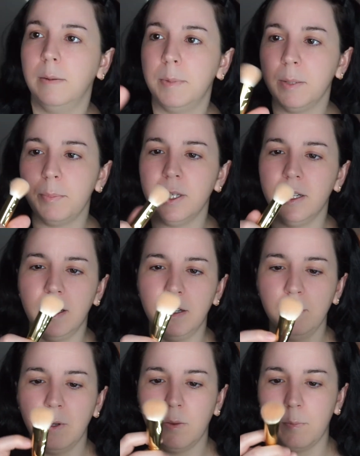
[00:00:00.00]
I'm gonna put it
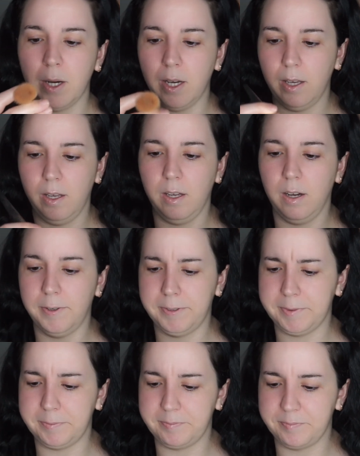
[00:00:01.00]
on with my
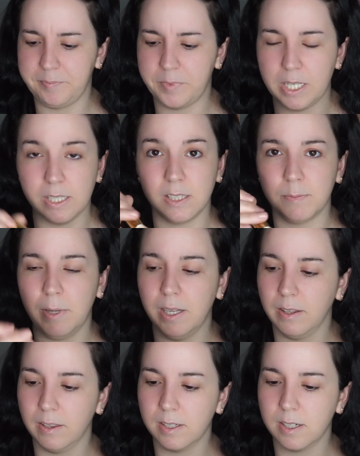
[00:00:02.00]

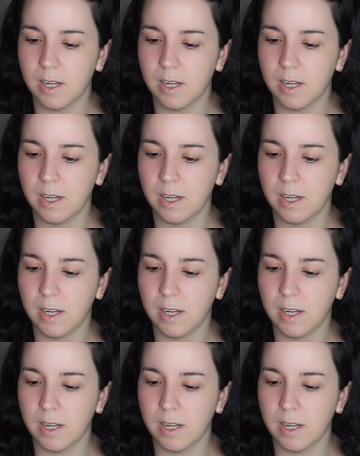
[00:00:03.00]
Smith